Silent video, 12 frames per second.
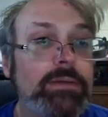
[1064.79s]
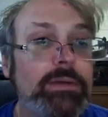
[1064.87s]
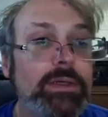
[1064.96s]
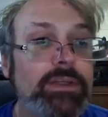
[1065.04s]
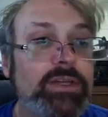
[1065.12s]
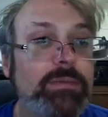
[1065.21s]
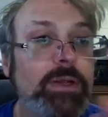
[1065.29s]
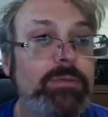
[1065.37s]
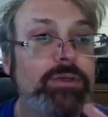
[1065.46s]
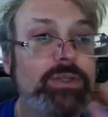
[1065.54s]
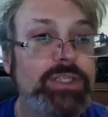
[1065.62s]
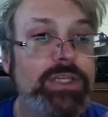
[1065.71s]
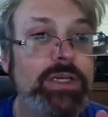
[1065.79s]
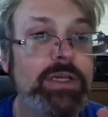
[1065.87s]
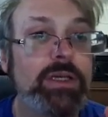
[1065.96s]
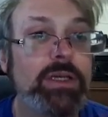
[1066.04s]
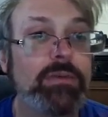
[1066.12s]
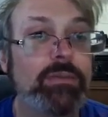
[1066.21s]
And sometimes you'll see
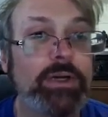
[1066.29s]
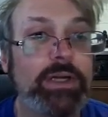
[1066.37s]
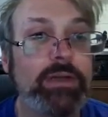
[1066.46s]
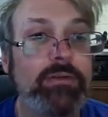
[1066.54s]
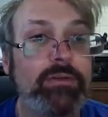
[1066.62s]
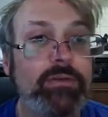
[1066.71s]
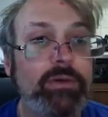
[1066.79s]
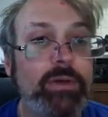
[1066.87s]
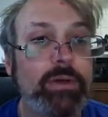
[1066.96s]
it reads